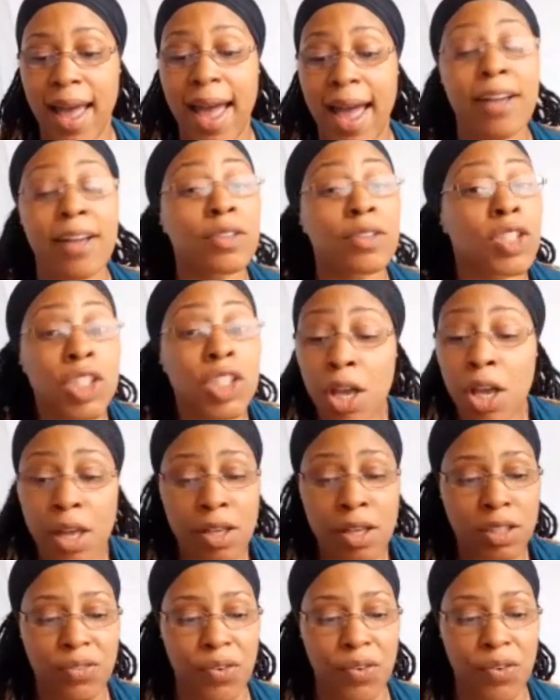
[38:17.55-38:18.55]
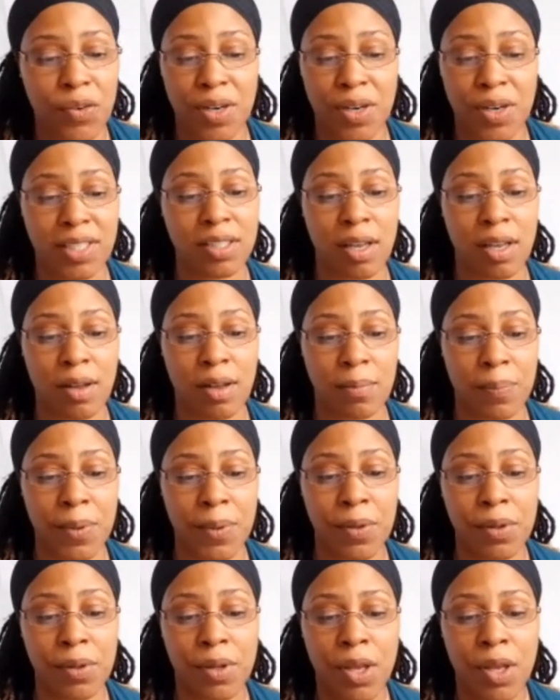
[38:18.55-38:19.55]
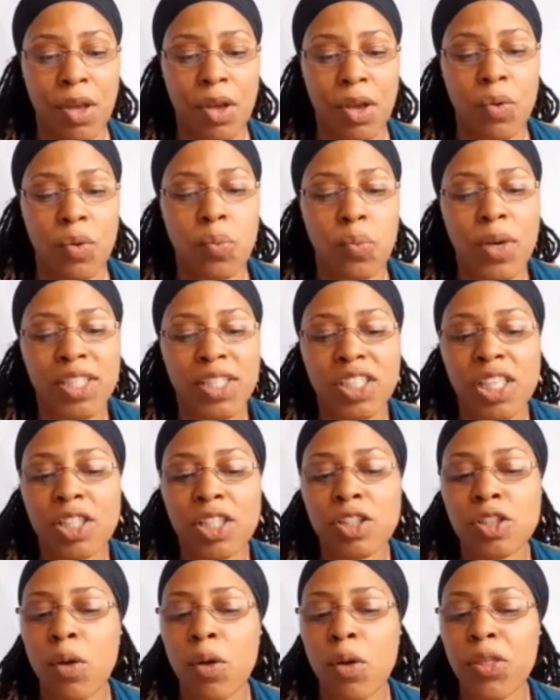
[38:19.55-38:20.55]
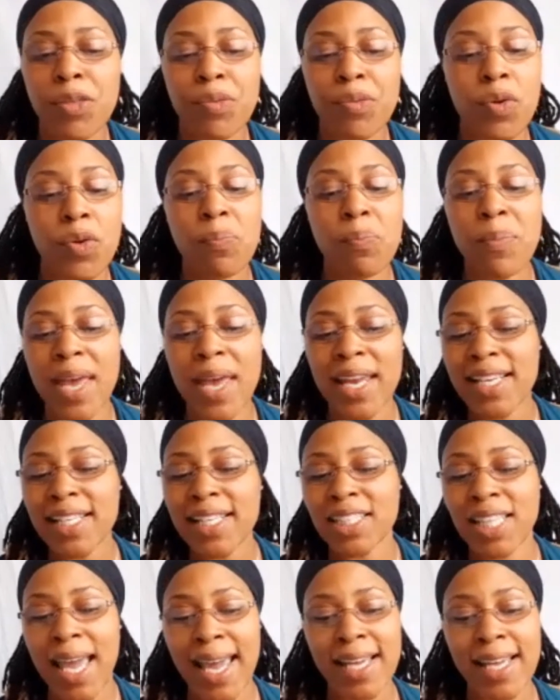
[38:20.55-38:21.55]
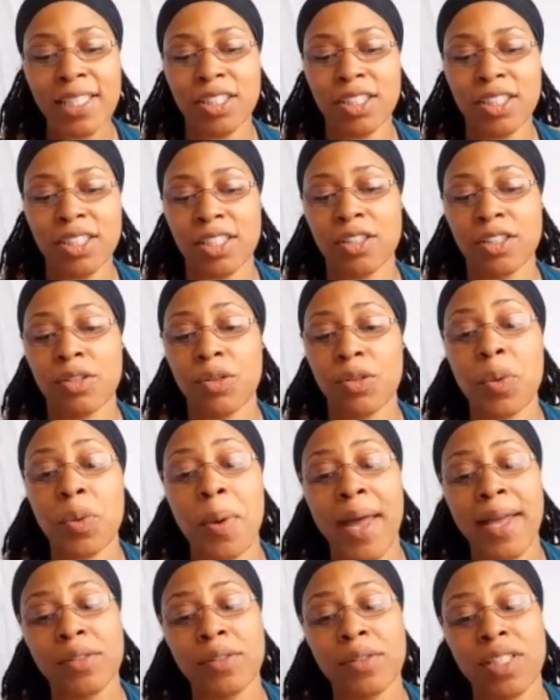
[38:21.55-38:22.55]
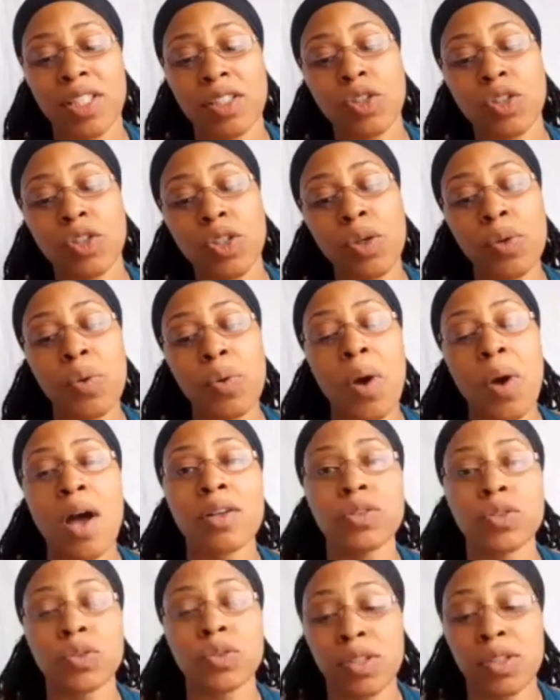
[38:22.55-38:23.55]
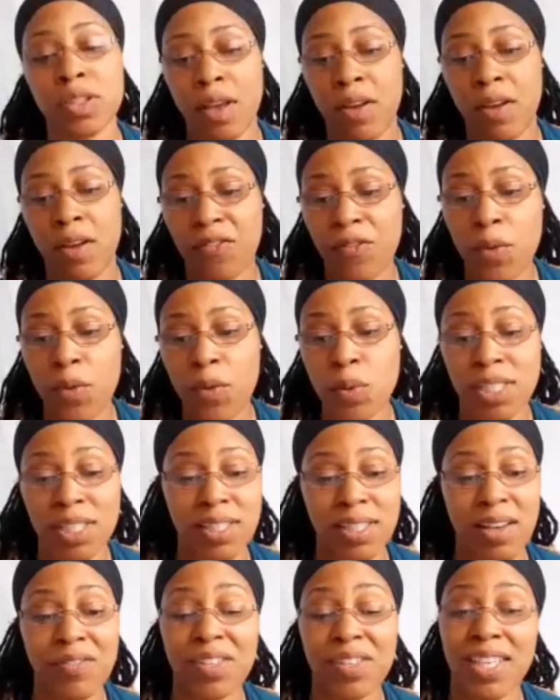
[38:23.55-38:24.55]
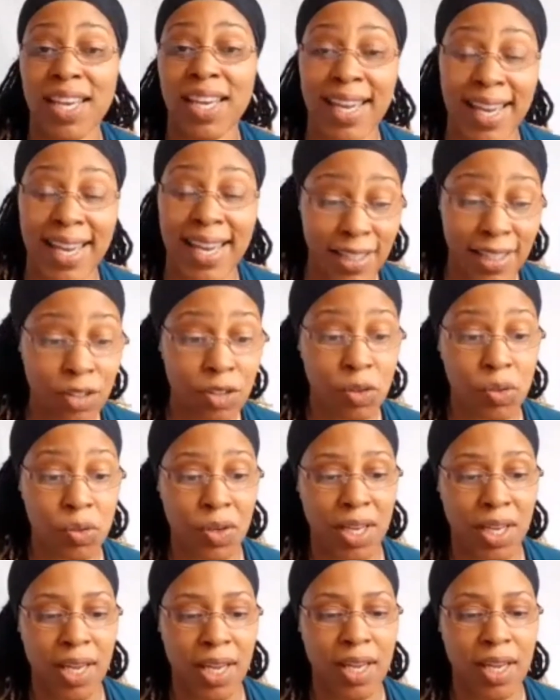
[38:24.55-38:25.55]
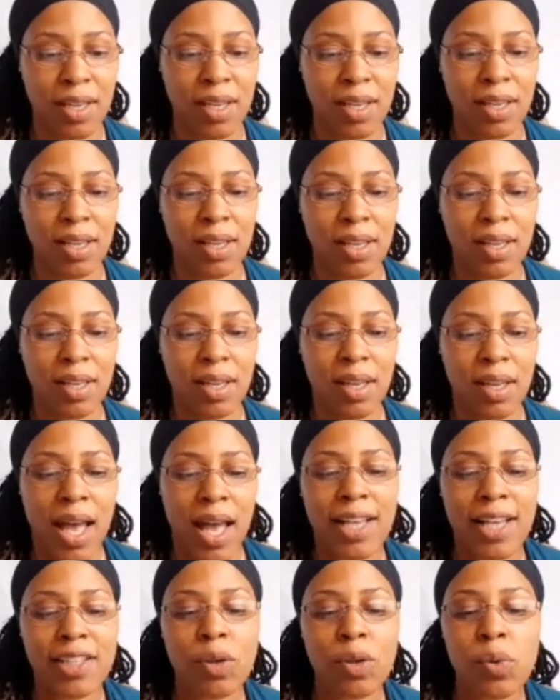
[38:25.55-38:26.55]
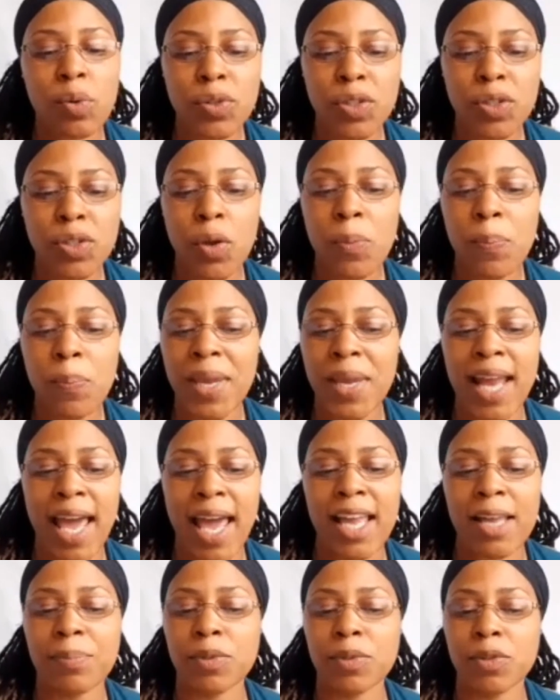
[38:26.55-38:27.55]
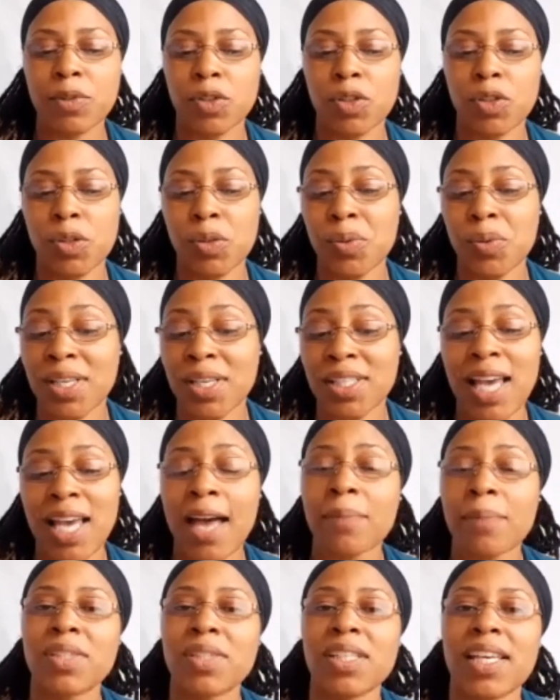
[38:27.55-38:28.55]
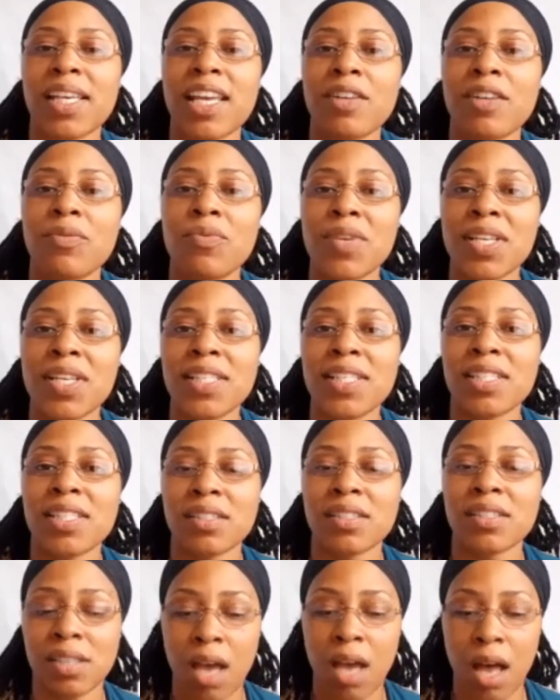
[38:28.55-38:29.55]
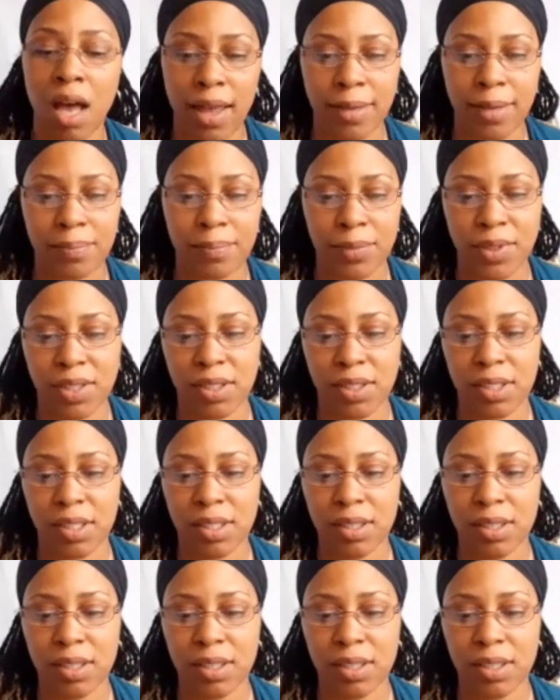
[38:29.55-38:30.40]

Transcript: Our church, for example, which has gone through many changes throughout its 247-year history, has also been able to adapt in recent times.